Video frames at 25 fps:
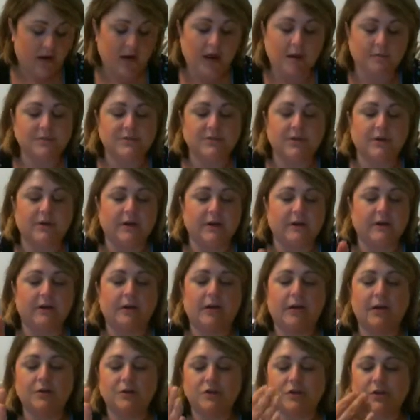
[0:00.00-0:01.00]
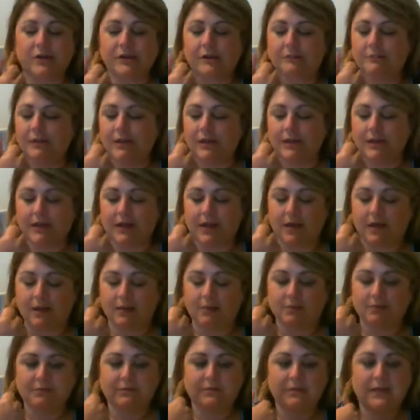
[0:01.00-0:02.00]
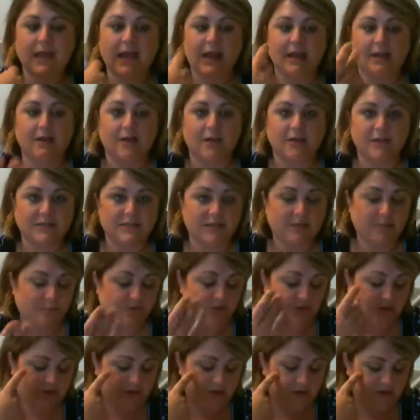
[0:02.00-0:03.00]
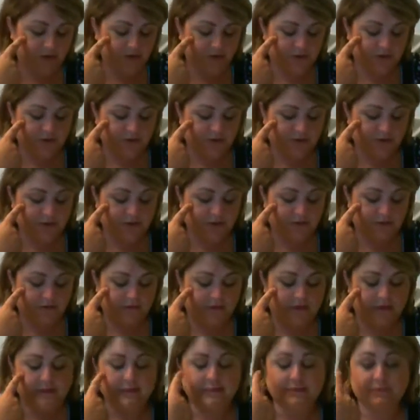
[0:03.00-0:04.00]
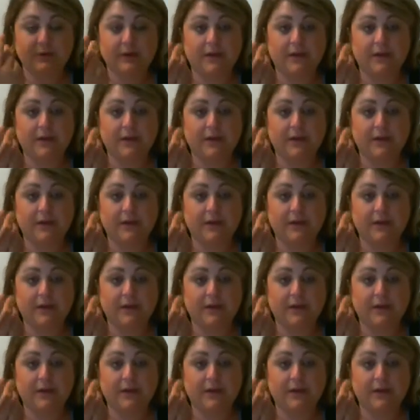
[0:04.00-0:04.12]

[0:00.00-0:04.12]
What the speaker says: I'm sorry, not treatment, diagnostic procedures to do these.